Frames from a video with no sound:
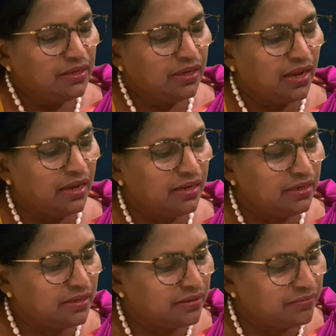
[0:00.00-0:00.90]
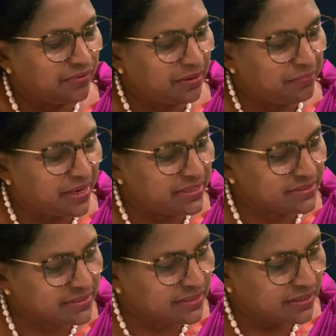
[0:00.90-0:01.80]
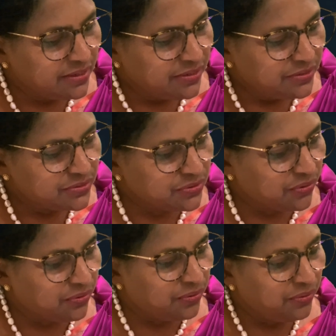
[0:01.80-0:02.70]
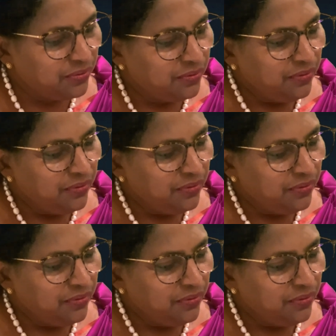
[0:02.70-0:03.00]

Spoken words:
and well blessed. So